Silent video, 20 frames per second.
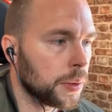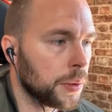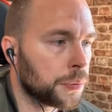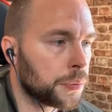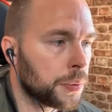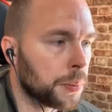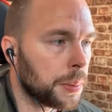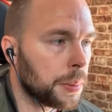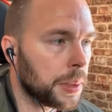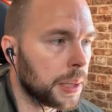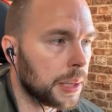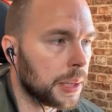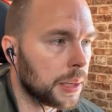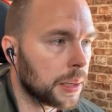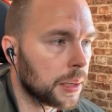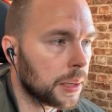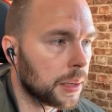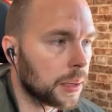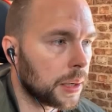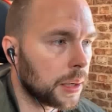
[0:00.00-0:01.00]

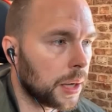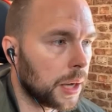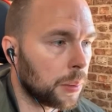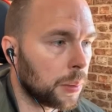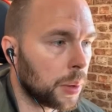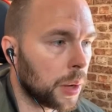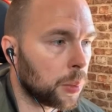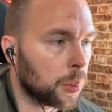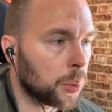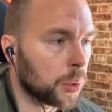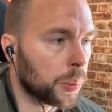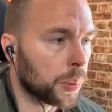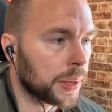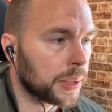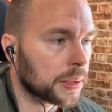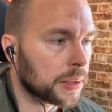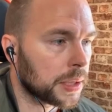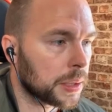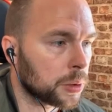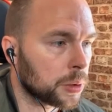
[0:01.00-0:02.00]
me, I want to wait
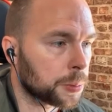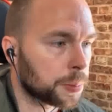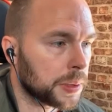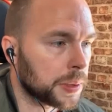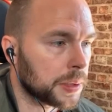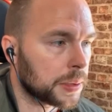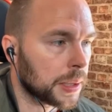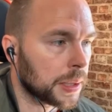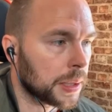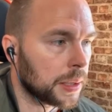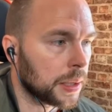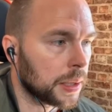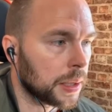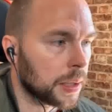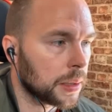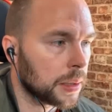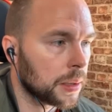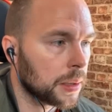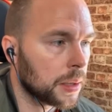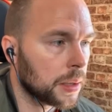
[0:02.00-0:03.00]
and see what's being said
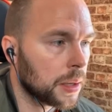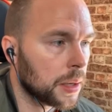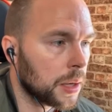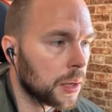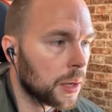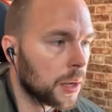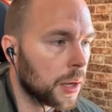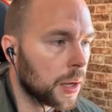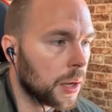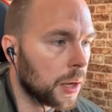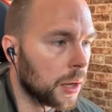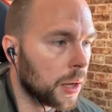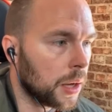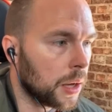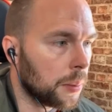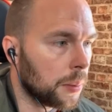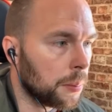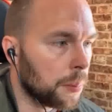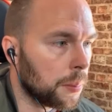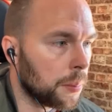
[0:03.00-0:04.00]
here.
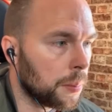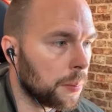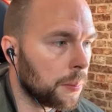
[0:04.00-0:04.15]
There's